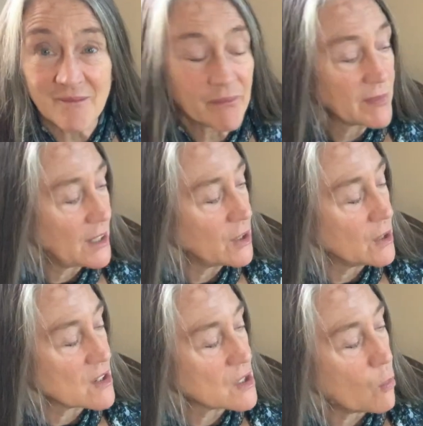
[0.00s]
And you
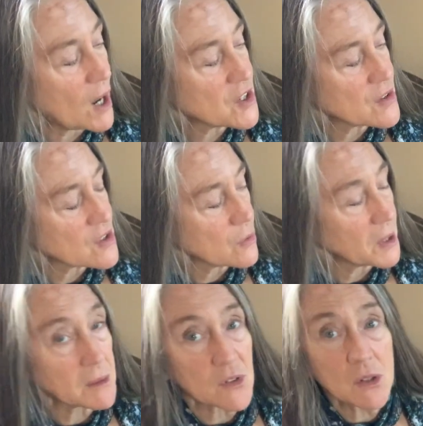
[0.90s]
can also watch the
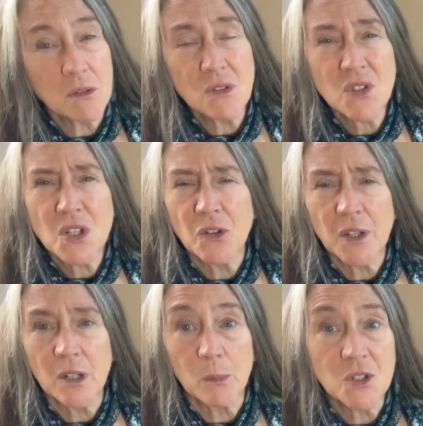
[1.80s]
screen. So you're using your
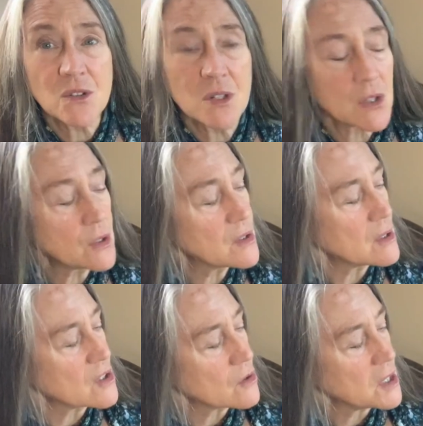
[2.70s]
ear, but you're just
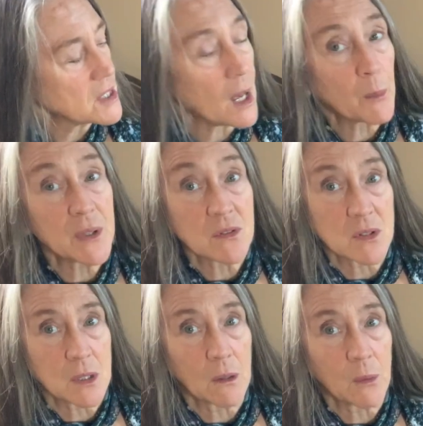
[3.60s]
using the screen to help you
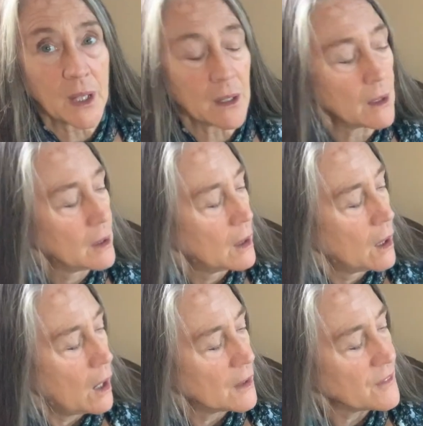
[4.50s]
zero
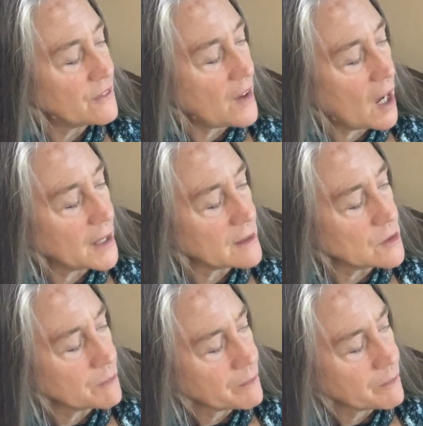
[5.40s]
in on the fine